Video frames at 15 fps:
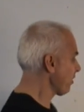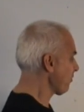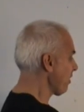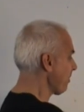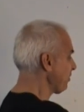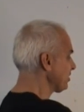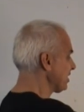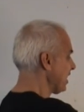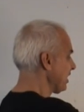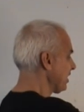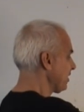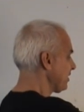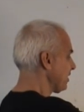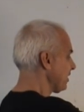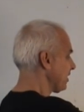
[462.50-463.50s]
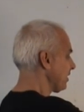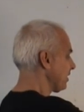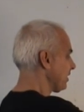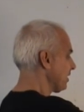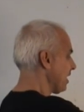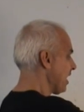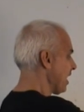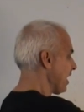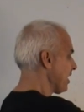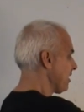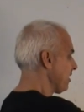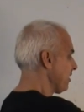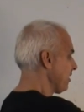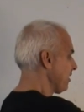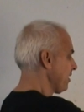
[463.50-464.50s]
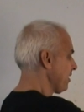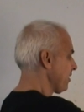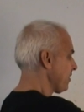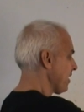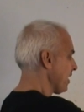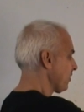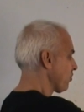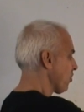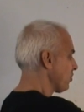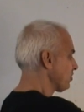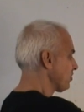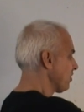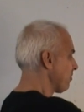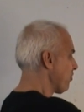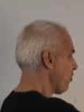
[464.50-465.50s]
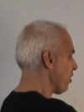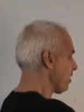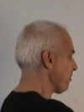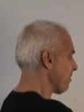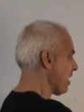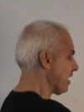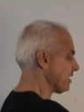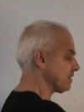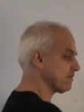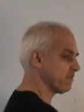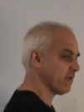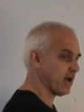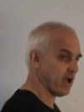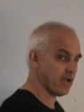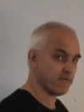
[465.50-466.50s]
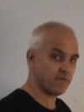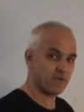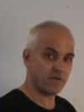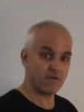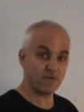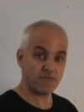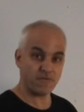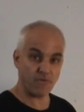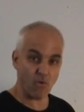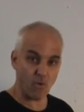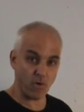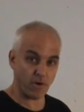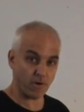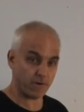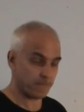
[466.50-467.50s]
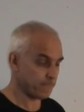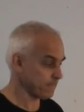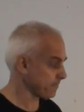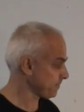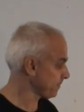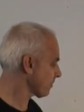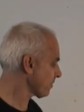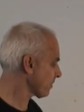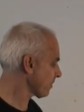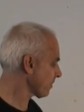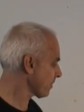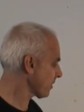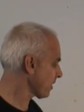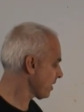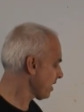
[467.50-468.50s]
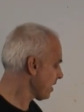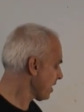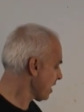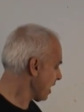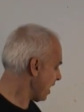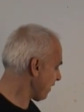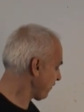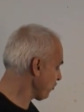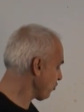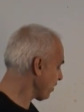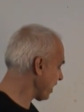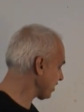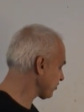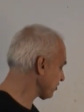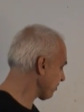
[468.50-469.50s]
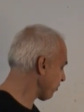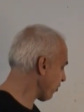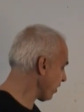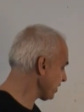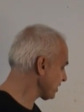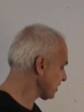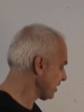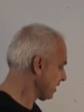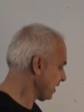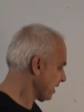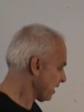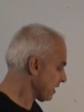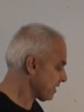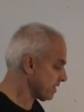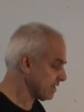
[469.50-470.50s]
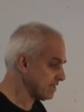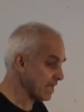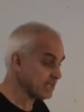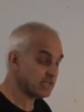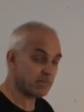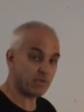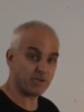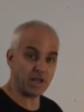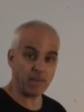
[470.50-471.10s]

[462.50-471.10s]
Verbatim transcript: representing the line that goes to the point minus 5, 4. A few extra points. The decimal